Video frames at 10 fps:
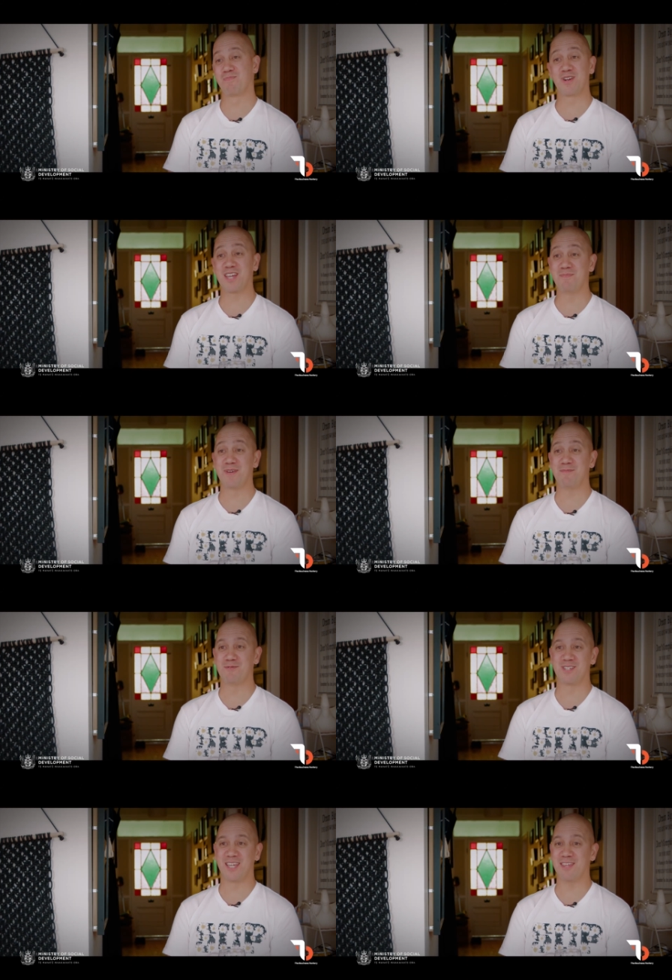bringing
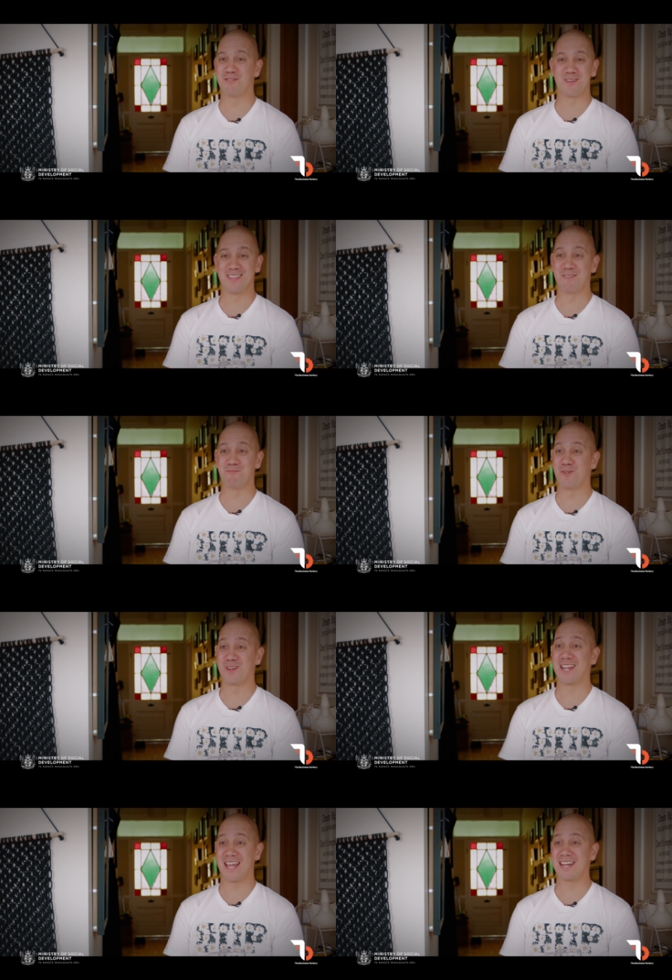people together and then
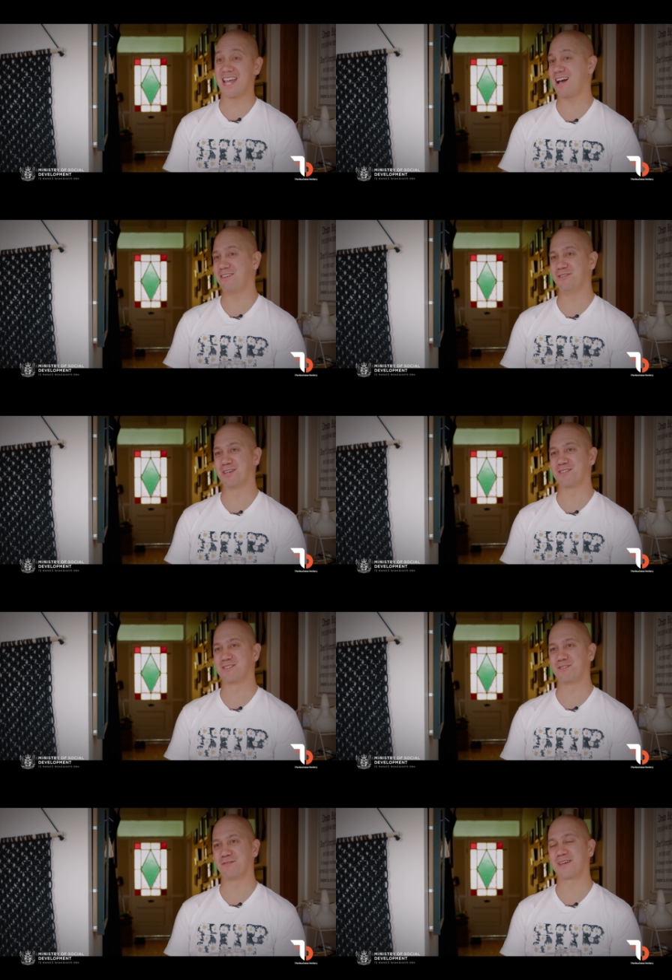working out how you can
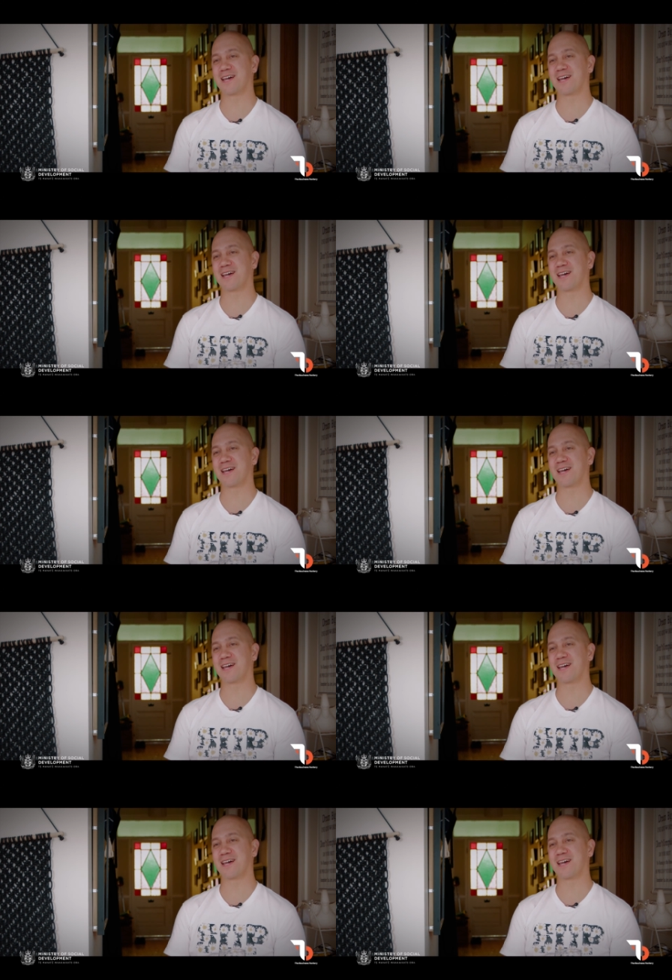serve